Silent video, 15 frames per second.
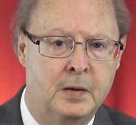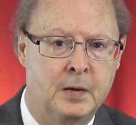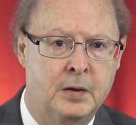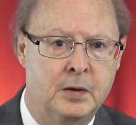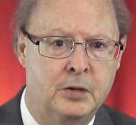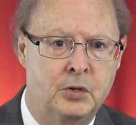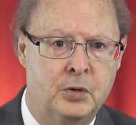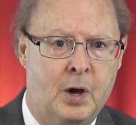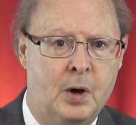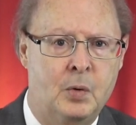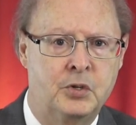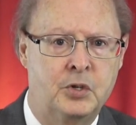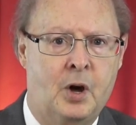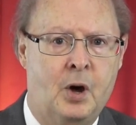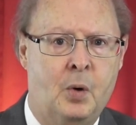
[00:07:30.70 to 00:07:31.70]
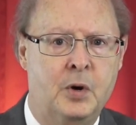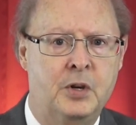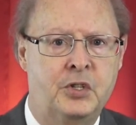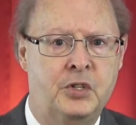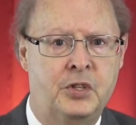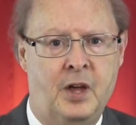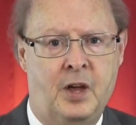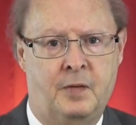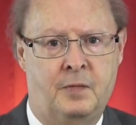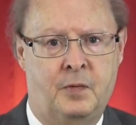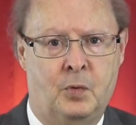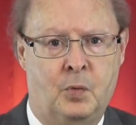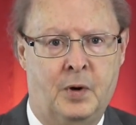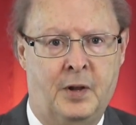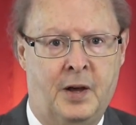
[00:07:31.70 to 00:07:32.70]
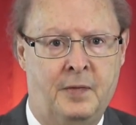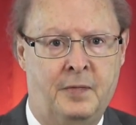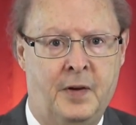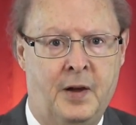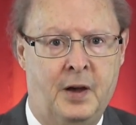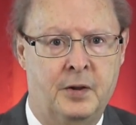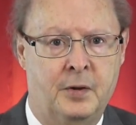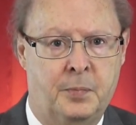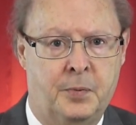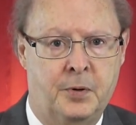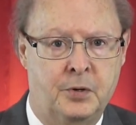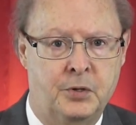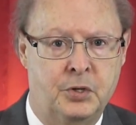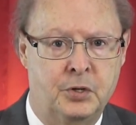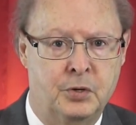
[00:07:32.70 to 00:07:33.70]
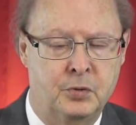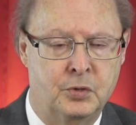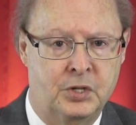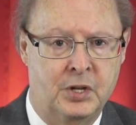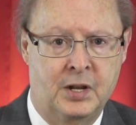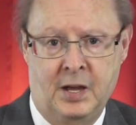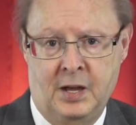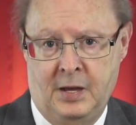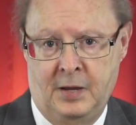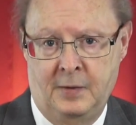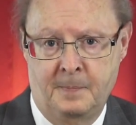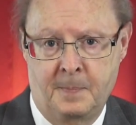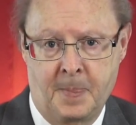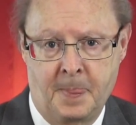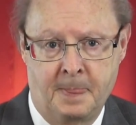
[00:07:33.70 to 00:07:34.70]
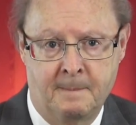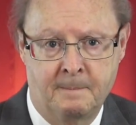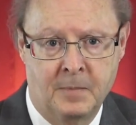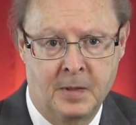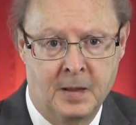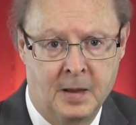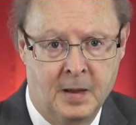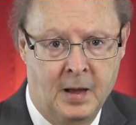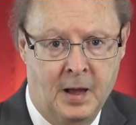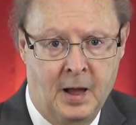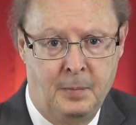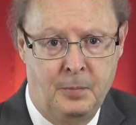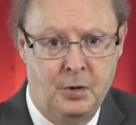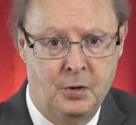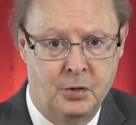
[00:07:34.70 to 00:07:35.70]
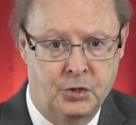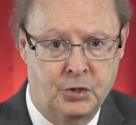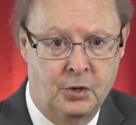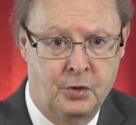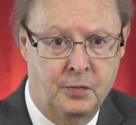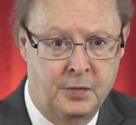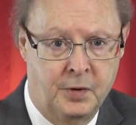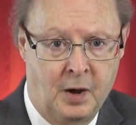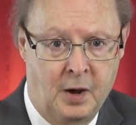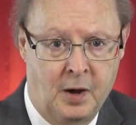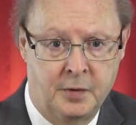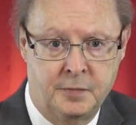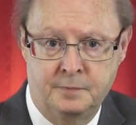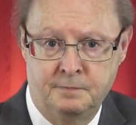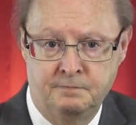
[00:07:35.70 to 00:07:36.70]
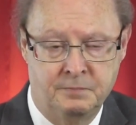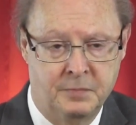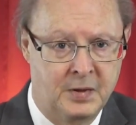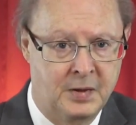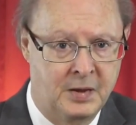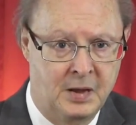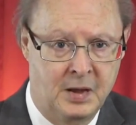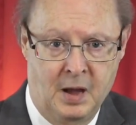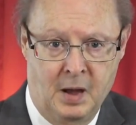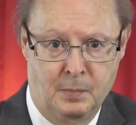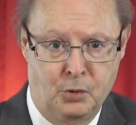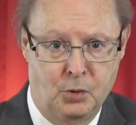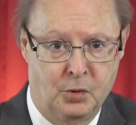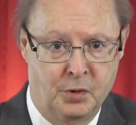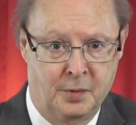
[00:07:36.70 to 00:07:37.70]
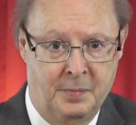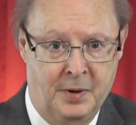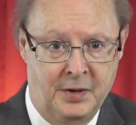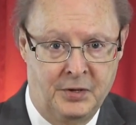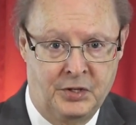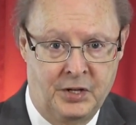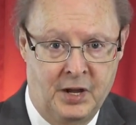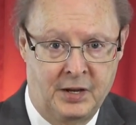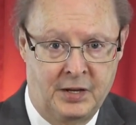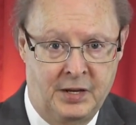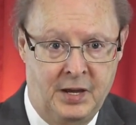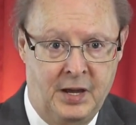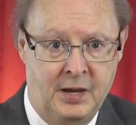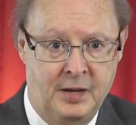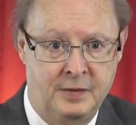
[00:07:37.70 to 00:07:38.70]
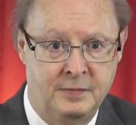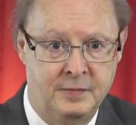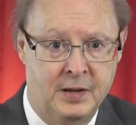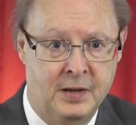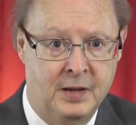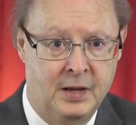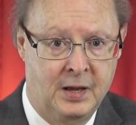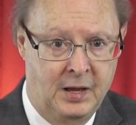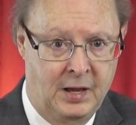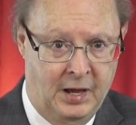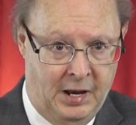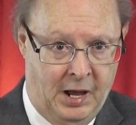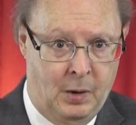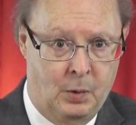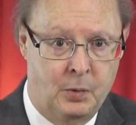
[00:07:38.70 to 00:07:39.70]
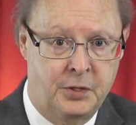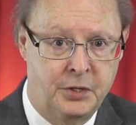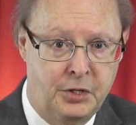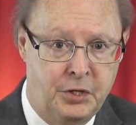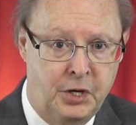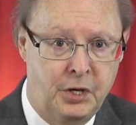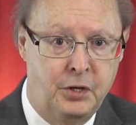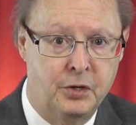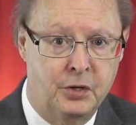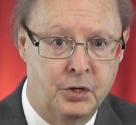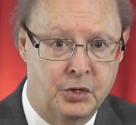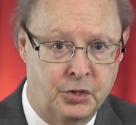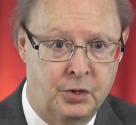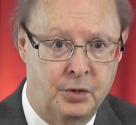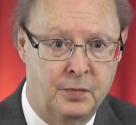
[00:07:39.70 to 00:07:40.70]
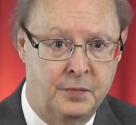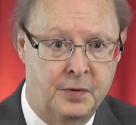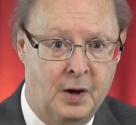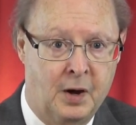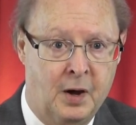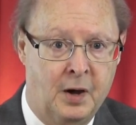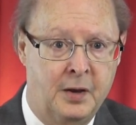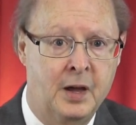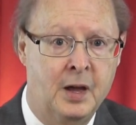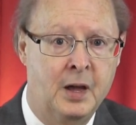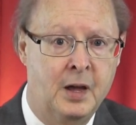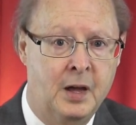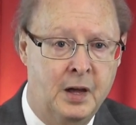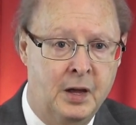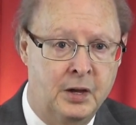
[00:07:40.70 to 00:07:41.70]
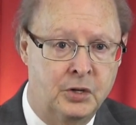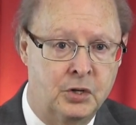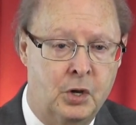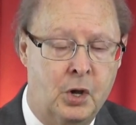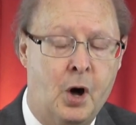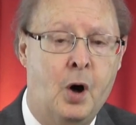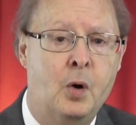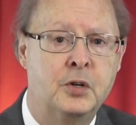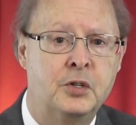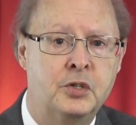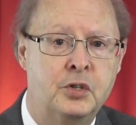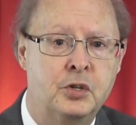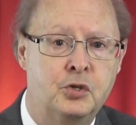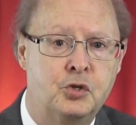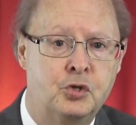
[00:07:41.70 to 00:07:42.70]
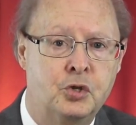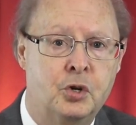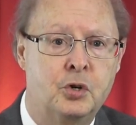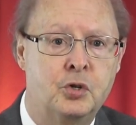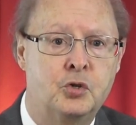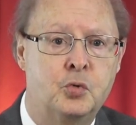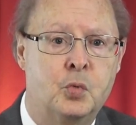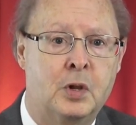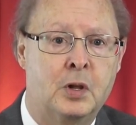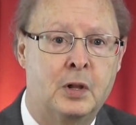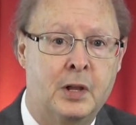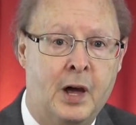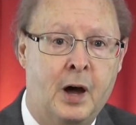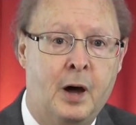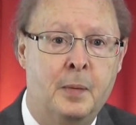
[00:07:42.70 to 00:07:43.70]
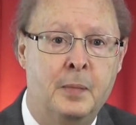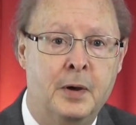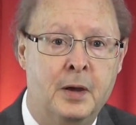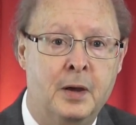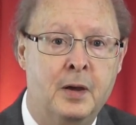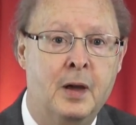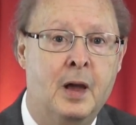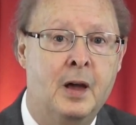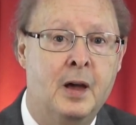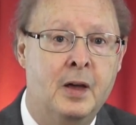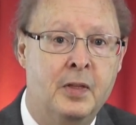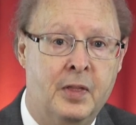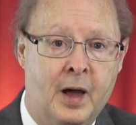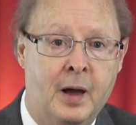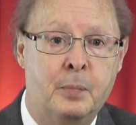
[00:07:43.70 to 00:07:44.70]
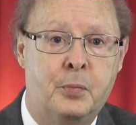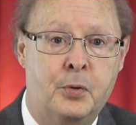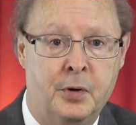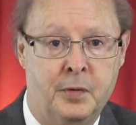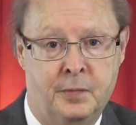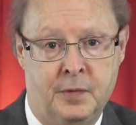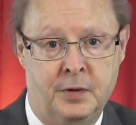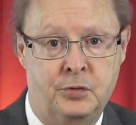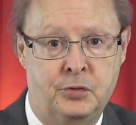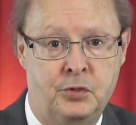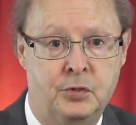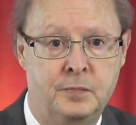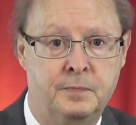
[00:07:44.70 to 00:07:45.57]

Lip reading: So I was always thankful when I found a person who said, "Hey, I'm here to serve God. I'm doing the best I can, and I will continue to serve God as long as this church will allow me that privilege."